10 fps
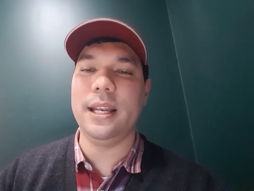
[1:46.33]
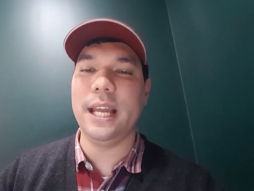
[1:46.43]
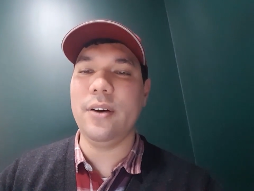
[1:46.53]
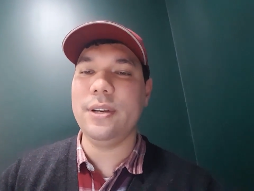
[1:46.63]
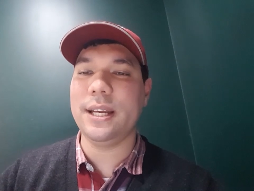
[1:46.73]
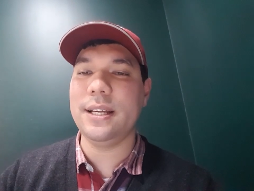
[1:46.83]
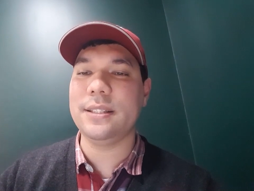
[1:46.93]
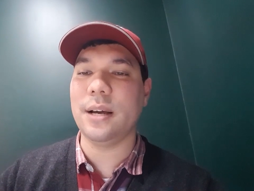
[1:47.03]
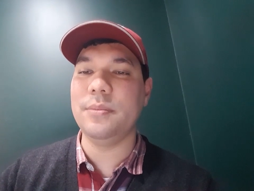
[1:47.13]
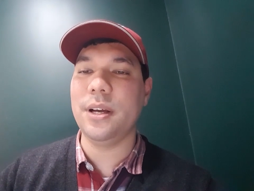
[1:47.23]

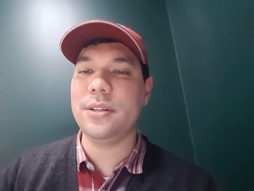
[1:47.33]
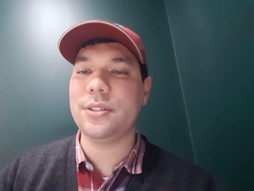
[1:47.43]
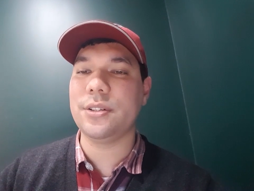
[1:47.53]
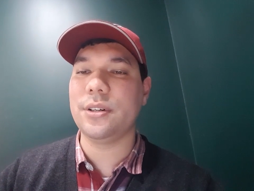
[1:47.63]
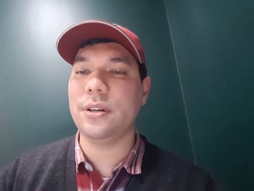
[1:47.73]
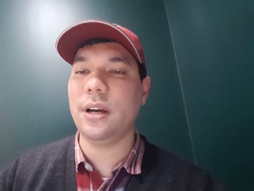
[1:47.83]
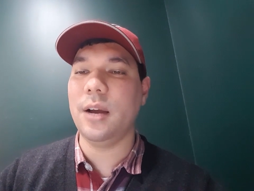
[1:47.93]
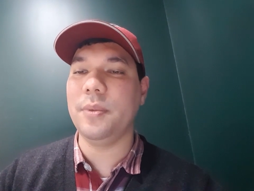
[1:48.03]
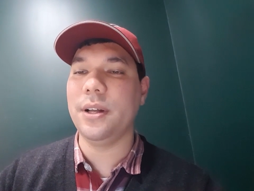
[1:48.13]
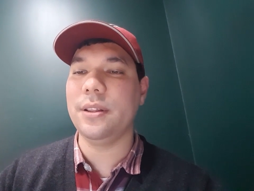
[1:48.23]
Nowadays, I'm not sure
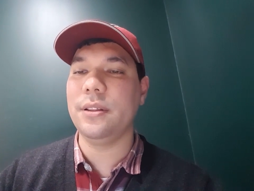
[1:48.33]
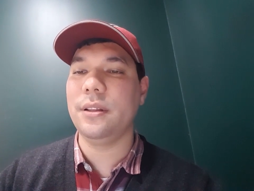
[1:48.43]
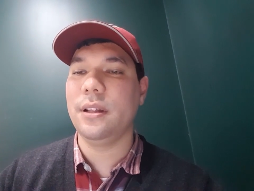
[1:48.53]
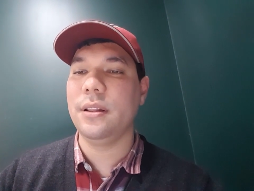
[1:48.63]
I'm on